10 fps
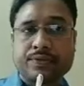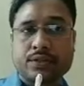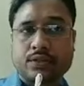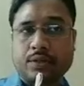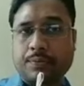
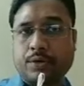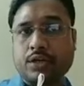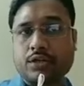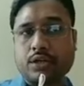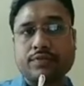the
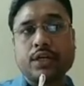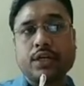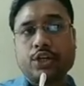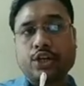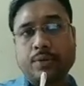product of
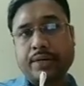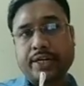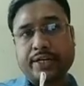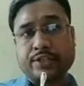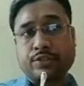
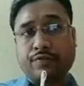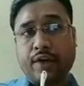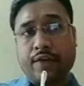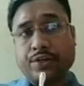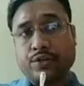numerator. So
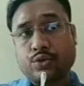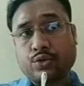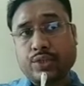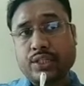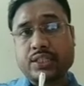5 into 2
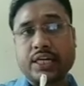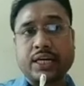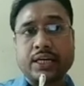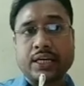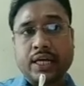is
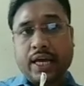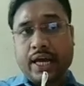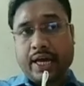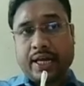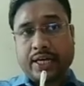10
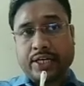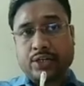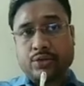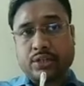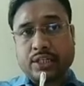and 9
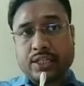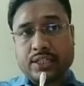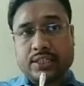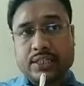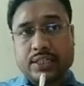into 3
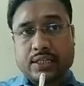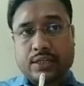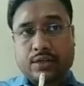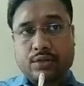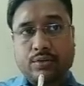is
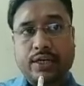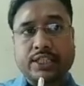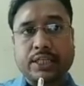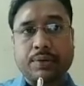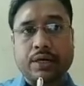
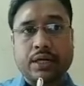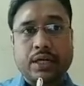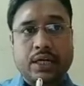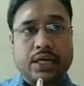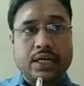27.
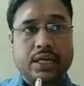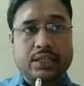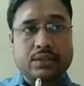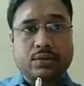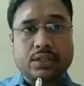
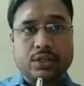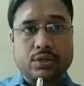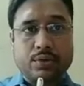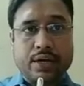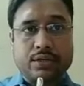Next question
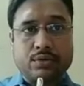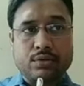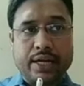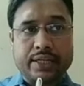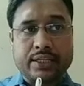you can do
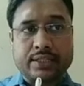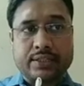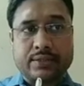like this,